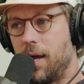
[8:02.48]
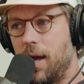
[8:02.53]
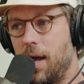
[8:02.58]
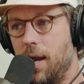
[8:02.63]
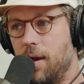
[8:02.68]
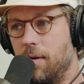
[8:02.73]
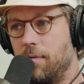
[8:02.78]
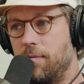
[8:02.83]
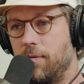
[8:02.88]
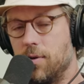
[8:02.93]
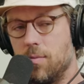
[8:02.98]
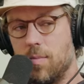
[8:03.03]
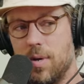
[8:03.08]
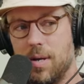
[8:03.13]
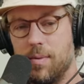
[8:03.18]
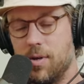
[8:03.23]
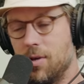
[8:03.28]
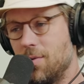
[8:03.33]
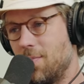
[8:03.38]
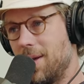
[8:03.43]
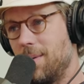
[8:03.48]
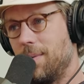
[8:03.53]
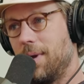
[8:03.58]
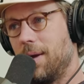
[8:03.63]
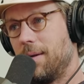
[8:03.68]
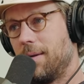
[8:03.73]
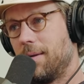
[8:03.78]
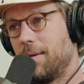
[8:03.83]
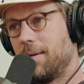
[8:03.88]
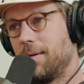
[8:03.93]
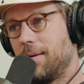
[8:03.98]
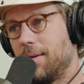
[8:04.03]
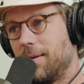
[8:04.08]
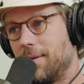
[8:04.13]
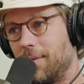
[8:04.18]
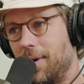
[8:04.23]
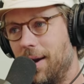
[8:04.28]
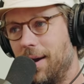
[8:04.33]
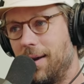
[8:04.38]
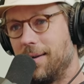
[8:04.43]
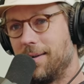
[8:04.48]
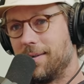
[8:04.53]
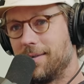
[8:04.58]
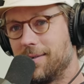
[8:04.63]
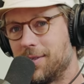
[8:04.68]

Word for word: And if you beat me, you beat me. Right. Right.